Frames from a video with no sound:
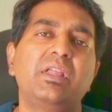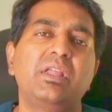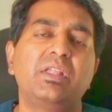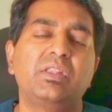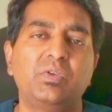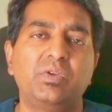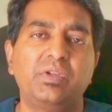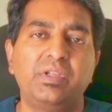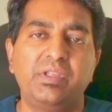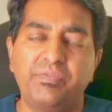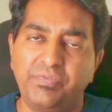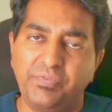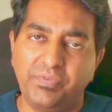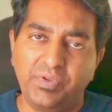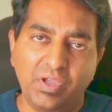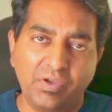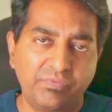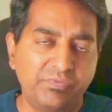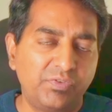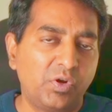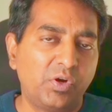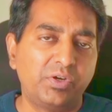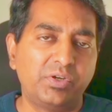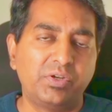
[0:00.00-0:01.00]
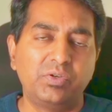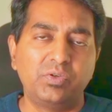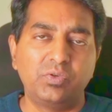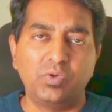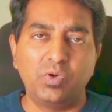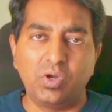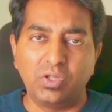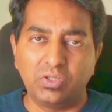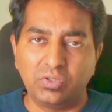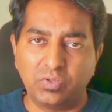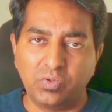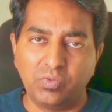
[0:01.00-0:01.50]
So if we have not
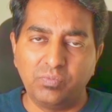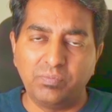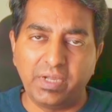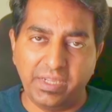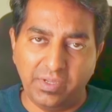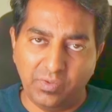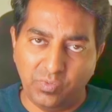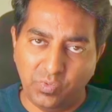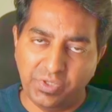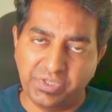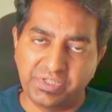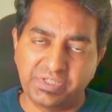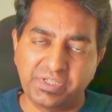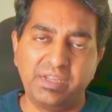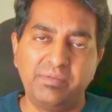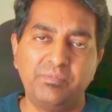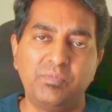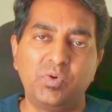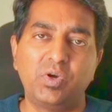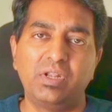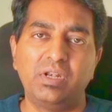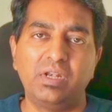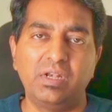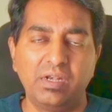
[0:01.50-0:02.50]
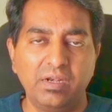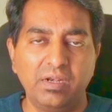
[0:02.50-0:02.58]
gone through my OSI model